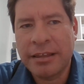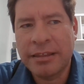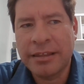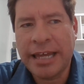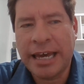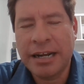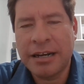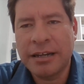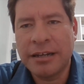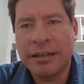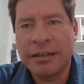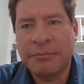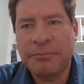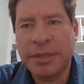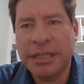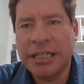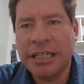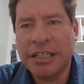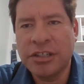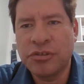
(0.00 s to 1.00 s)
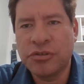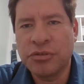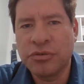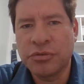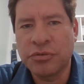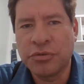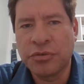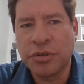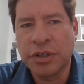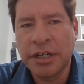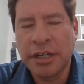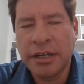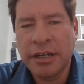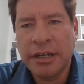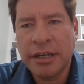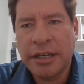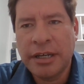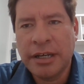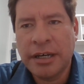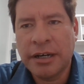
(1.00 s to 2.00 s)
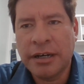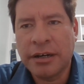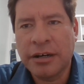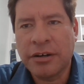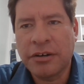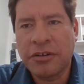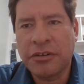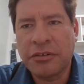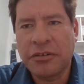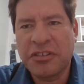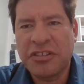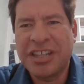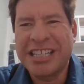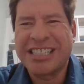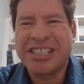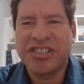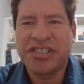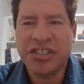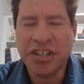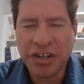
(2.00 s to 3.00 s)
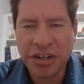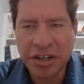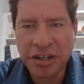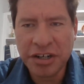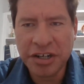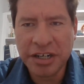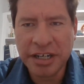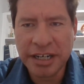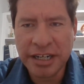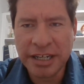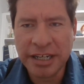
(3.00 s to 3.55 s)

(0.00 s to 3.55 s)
that ability to discern